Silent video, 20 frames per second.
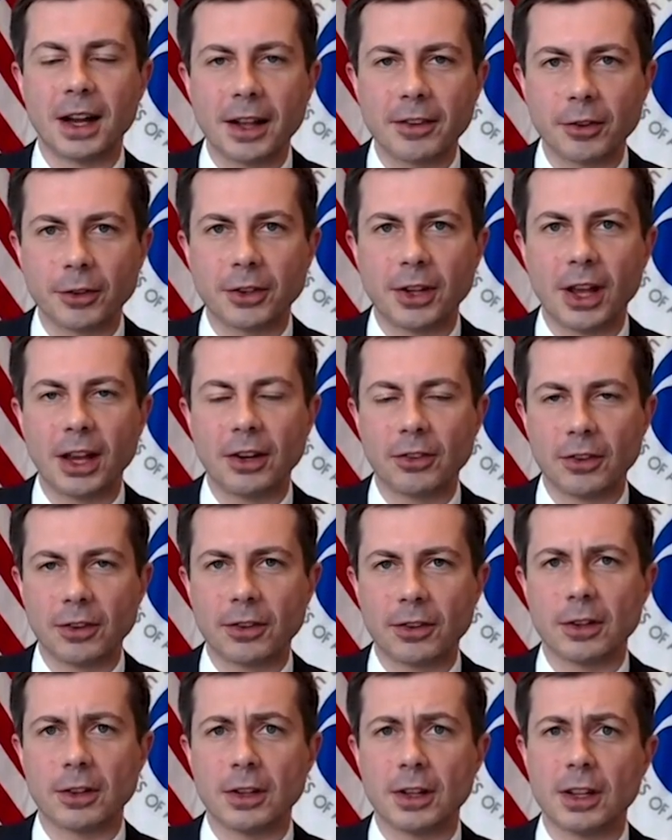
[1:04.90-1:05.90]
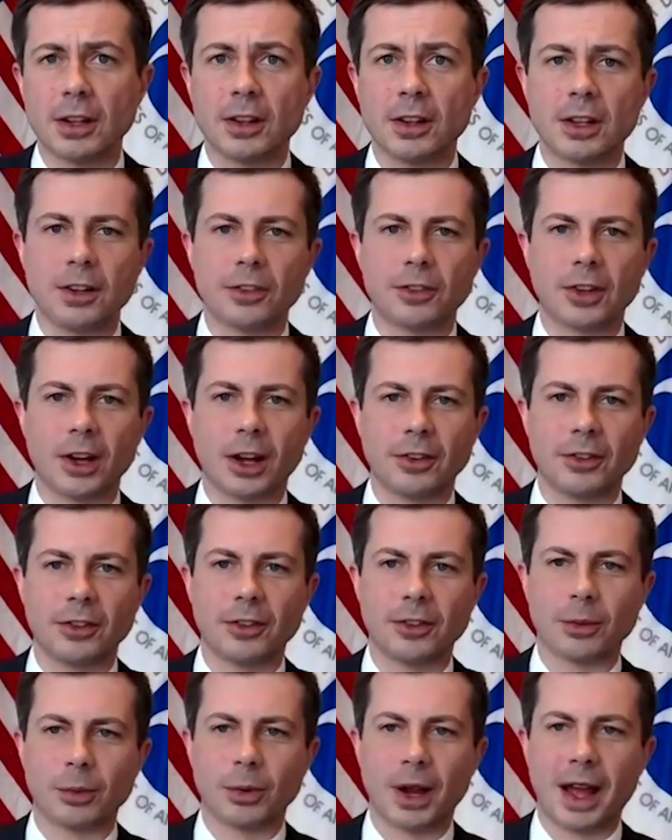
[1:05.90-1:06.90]
consultations and the
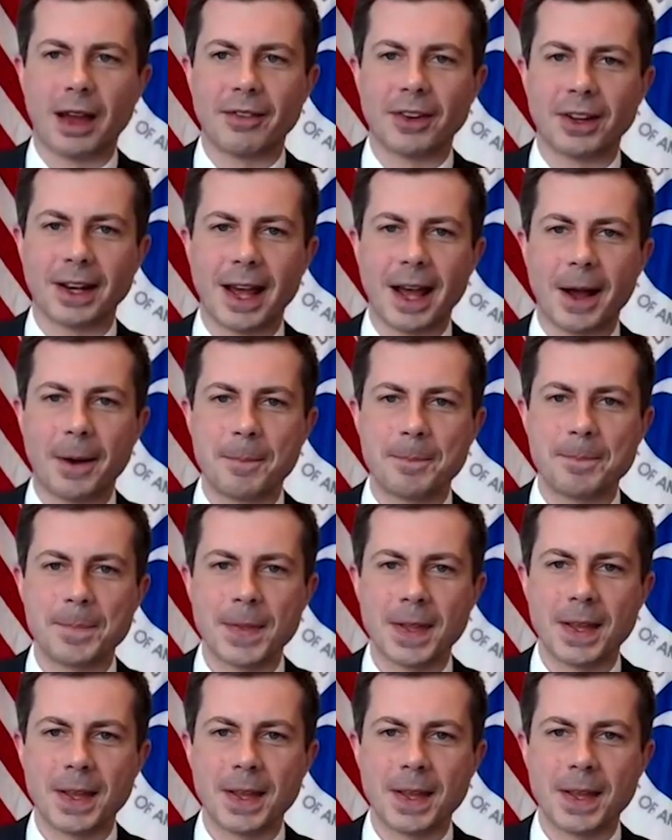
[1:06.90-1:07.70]
discussions that we're having now.